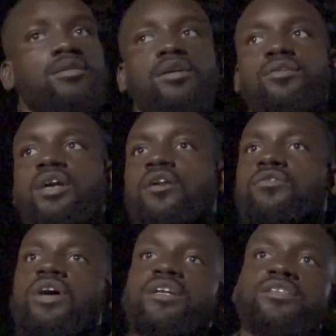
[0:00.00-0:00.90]
you know, y'all
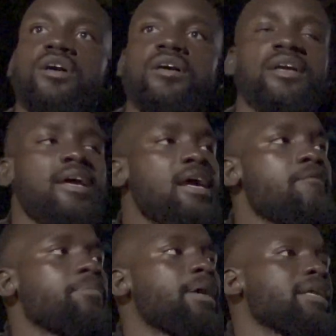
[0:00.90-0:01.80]
don't know how to talk.
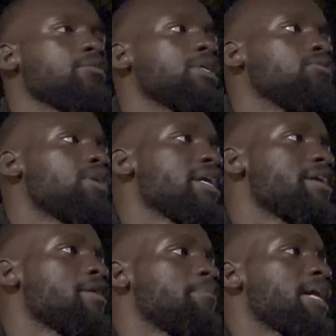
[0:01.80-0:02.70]
Everybody, when when they
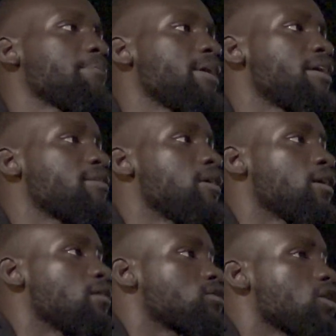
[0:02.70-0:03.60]
hear a black man
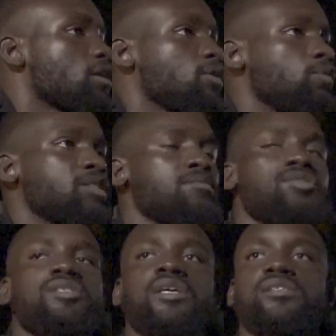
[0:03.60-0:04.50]
uh, talking with some
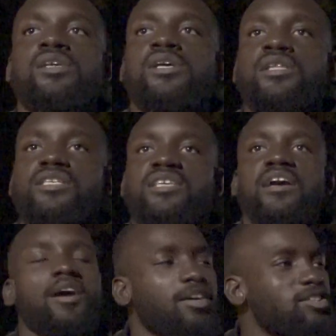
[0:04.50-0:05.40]
sense, they say,
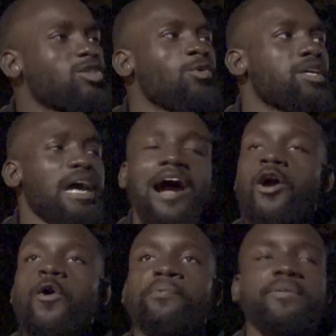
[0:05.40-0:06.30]
oh, it's so good.
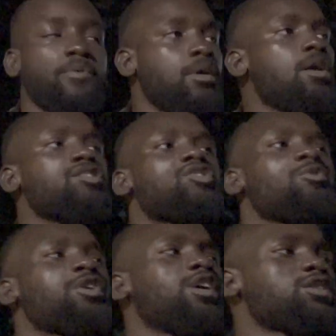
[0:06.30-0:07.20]
Our own people, oh, it's
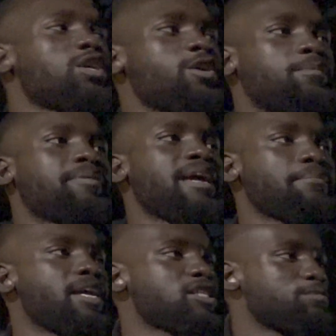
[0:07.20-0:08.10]
so good to hear a black
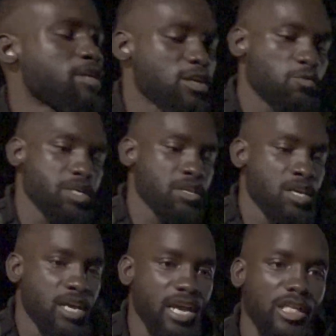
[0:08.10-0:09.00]
man speaking with
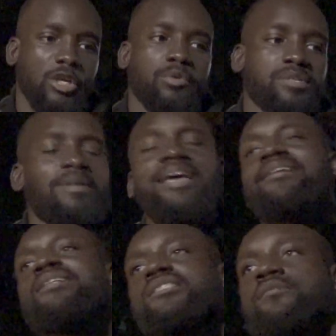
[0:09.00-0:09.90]
eloquence. Man,
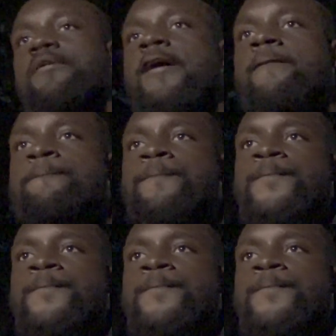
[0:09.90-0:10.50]
listen, man,